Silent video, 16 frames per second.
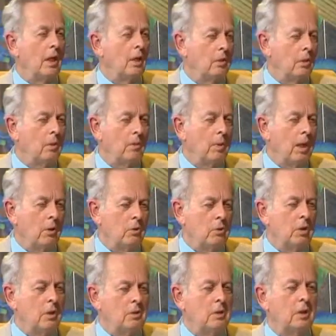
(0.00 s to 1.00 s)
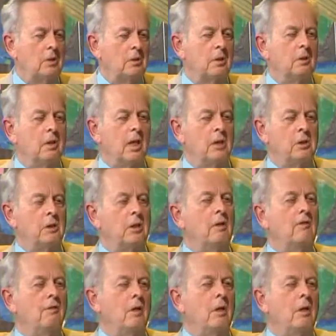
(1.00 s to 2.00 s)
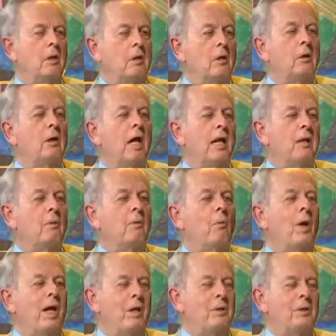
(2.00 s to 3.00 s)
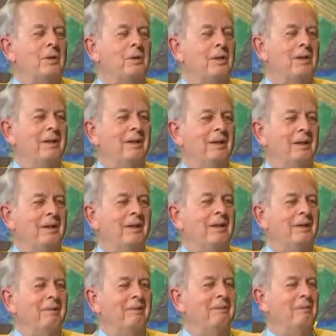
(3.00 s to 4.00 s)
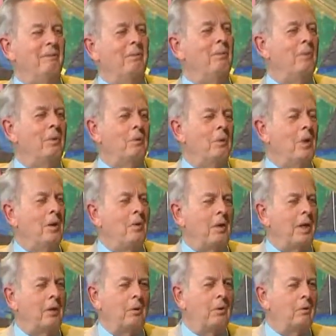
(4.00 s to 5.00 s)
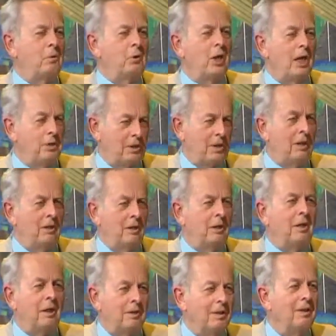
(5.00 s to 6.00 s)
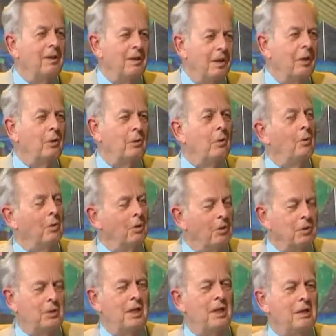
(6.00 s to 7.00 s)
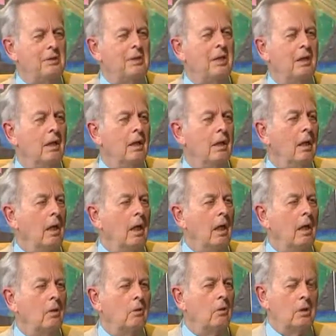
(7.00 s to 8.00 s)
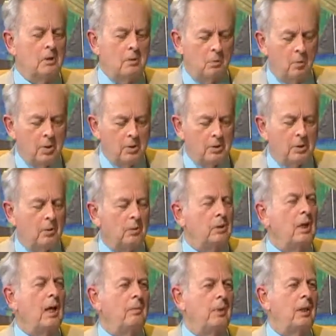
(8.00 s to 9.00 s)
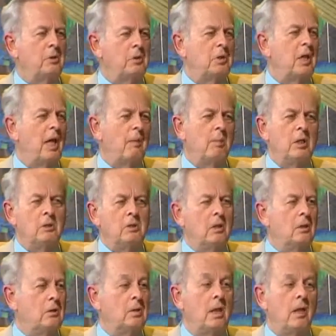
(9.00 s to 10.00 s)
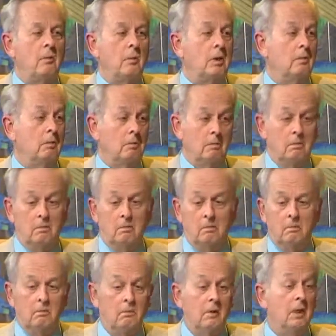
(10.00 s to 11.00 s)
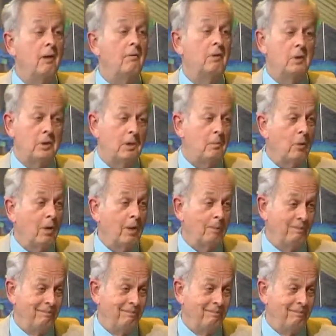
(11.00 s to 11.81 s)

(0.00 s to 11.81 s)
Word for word: you take to the beach is this nice, convenient, lightweight, uh, what, are they called? Cooler, chest? Or yeah, or nice a cooler chest. chest. And of course, once the top gets damaged, then it's time to leave it somewhere.